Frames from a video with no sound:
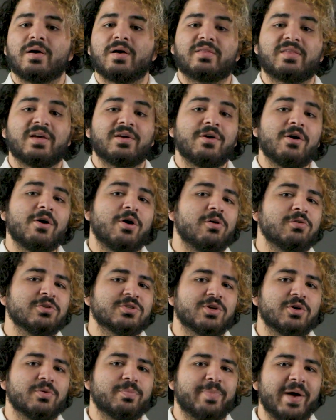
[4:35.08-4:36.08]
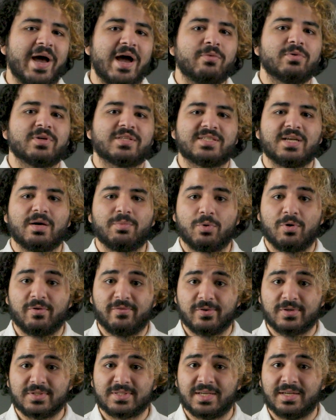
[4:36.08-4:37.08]
There are also powered
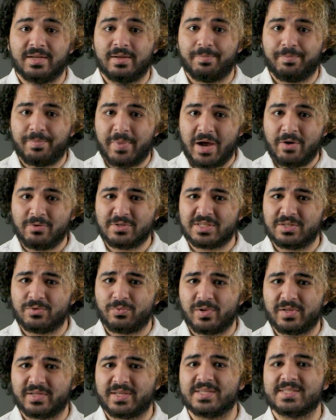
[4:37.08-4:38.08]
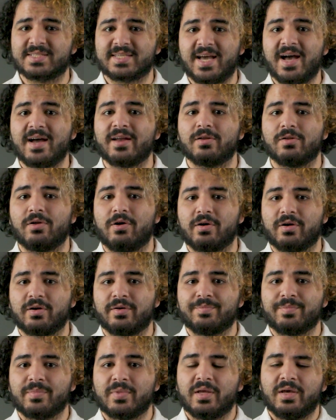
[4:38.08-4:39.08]
subwoofers in the Bowers & Wilkins catalog.
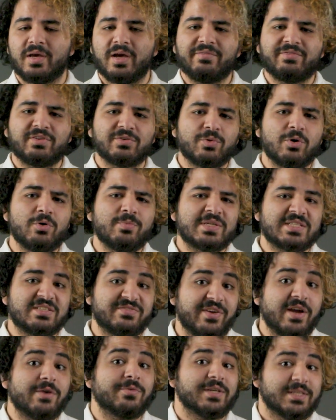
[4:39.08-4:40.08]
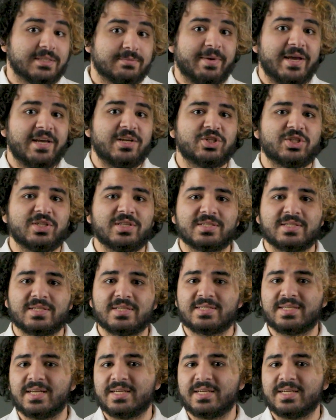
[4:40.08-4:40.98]
If the room is very spacious, the